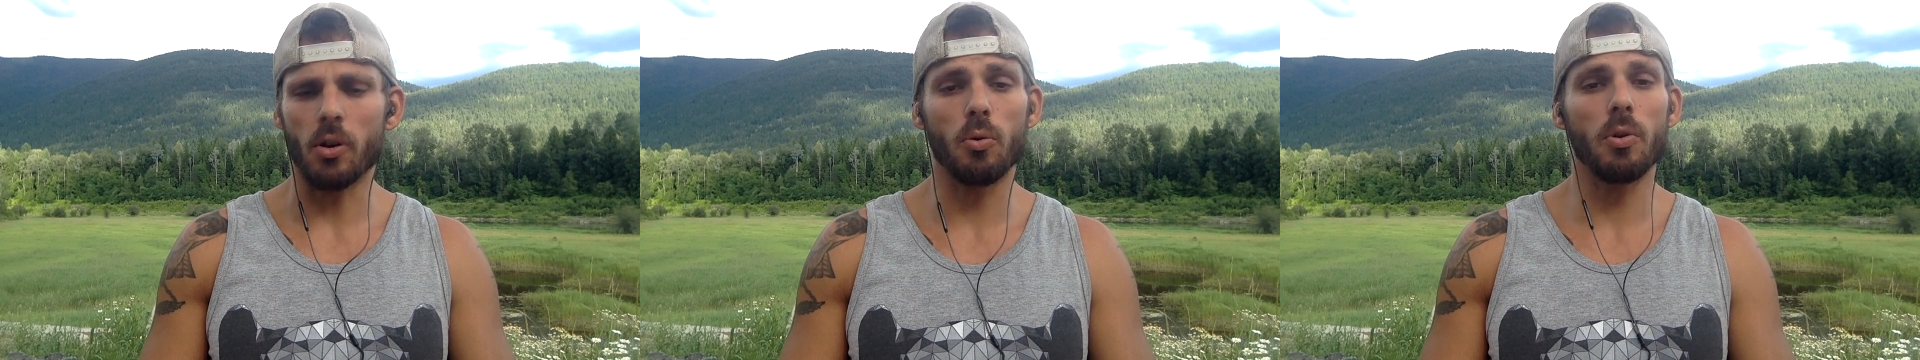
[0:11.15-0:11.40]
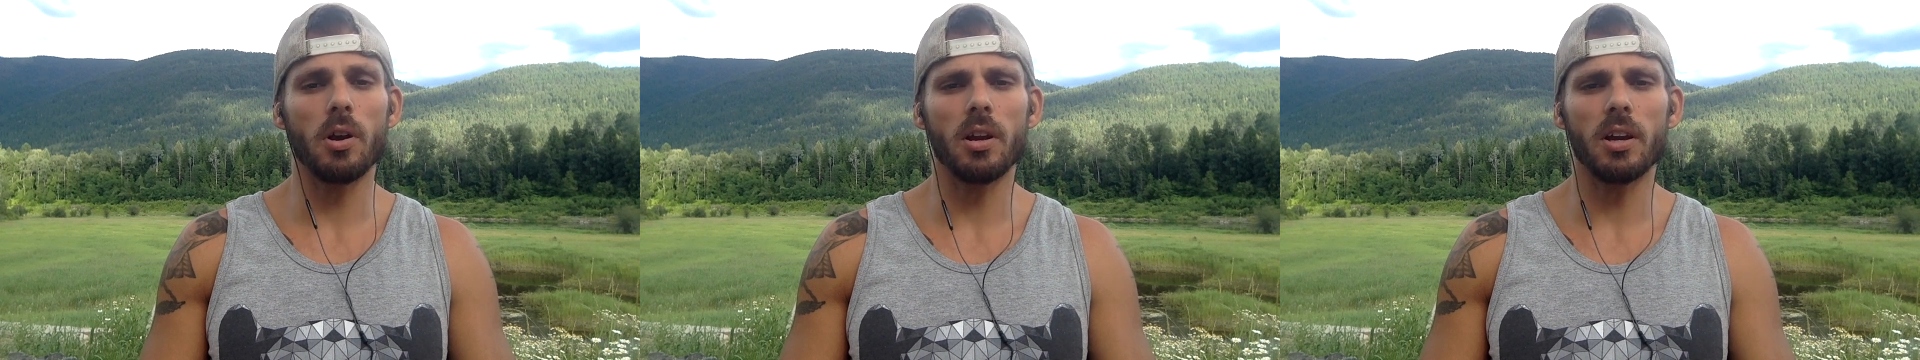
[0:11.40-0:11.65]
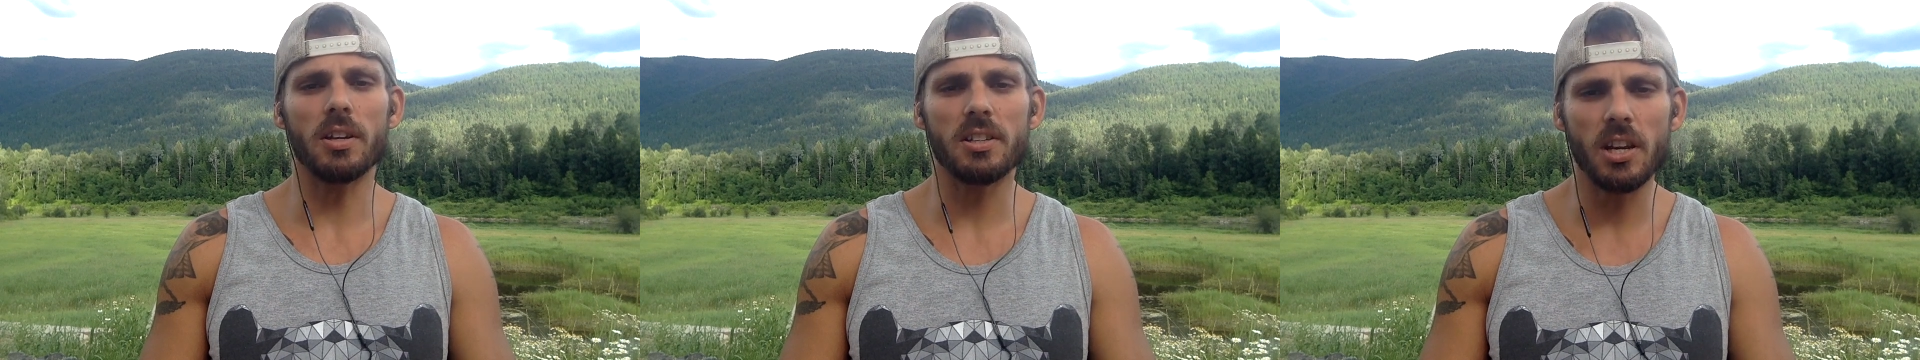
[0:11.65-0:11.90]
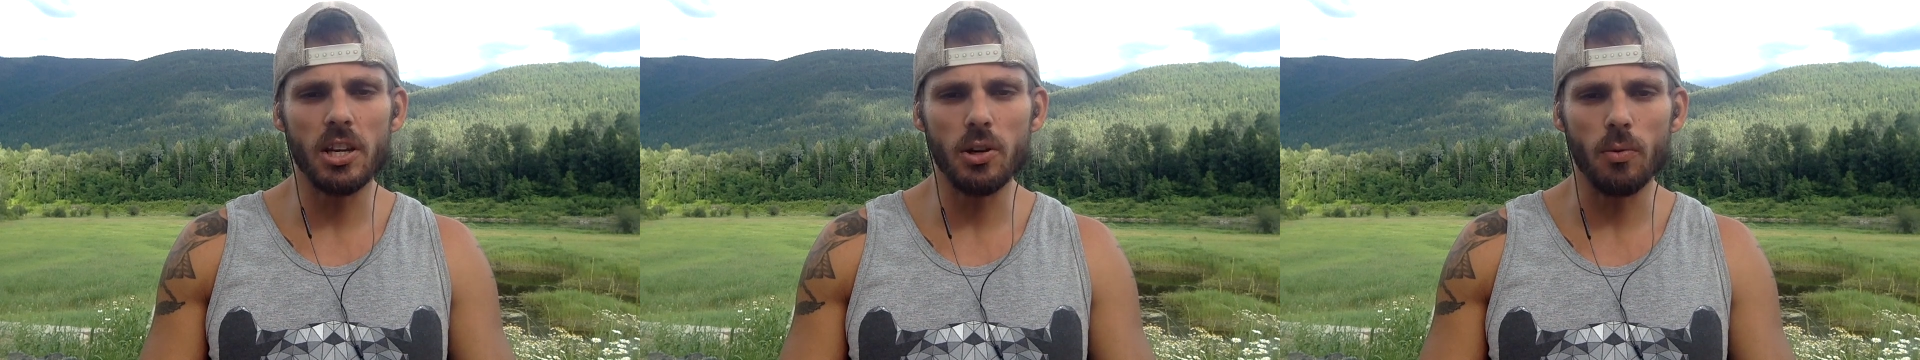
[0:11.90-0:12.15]
or we're going to
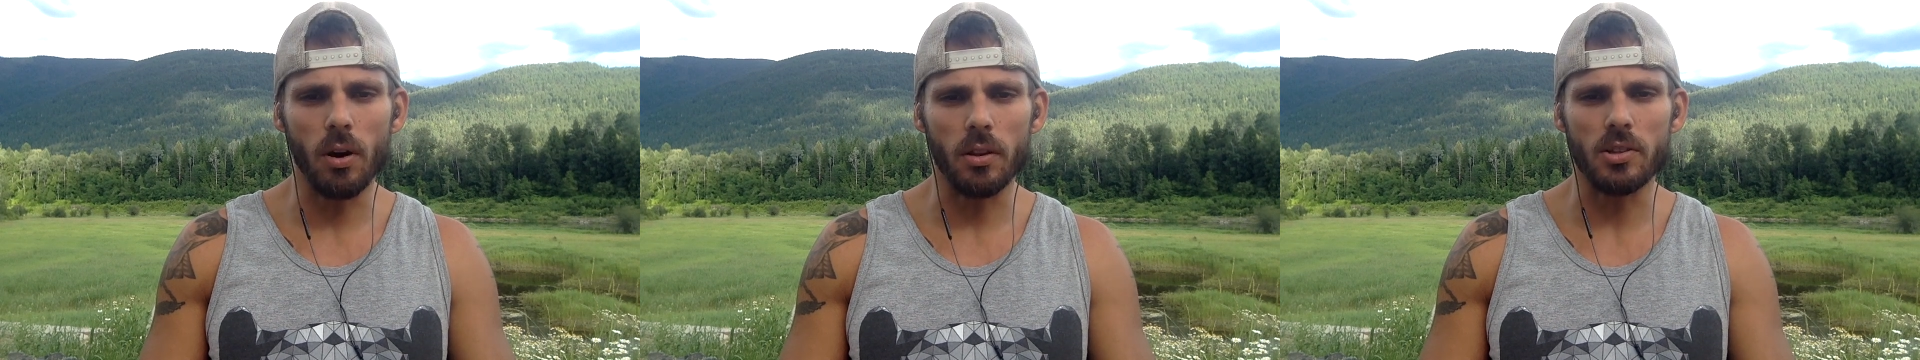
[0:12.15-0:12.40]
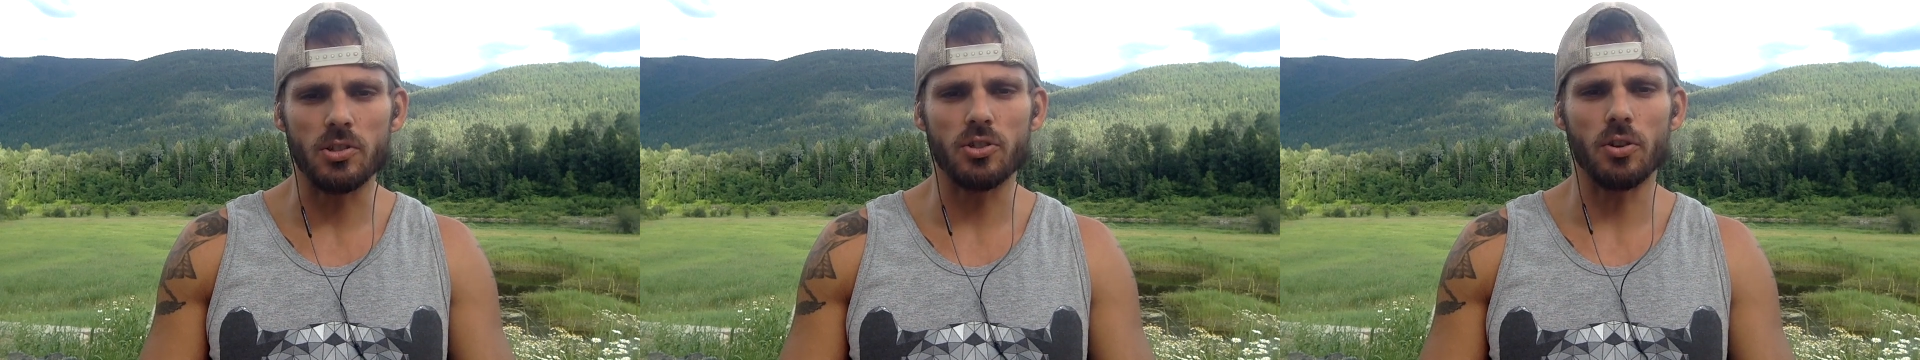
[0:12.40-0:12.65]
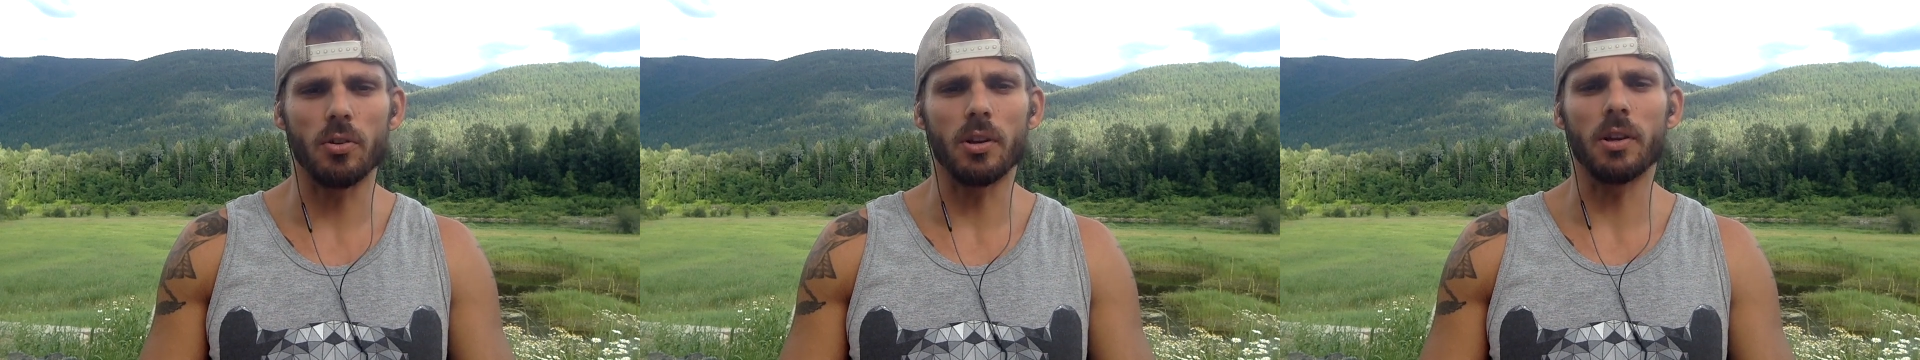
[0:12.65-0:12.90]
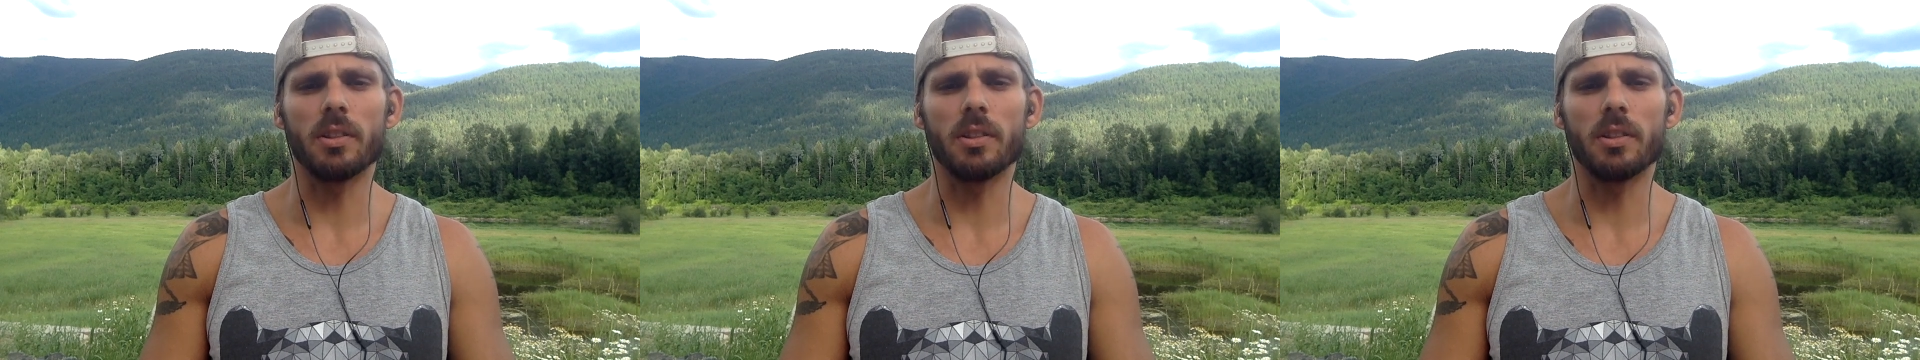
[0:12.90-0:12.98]
continue on this journey,